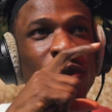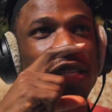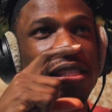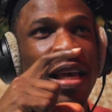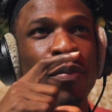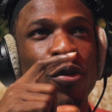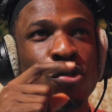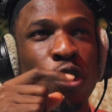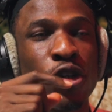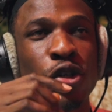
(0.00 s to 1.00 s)
the same
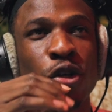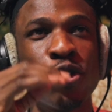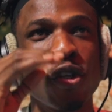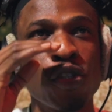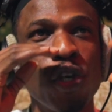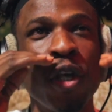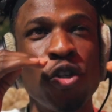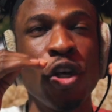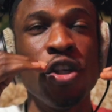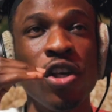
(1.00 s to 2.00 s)
production, just
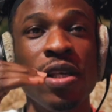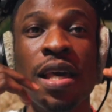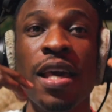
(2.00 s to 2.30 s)
changing.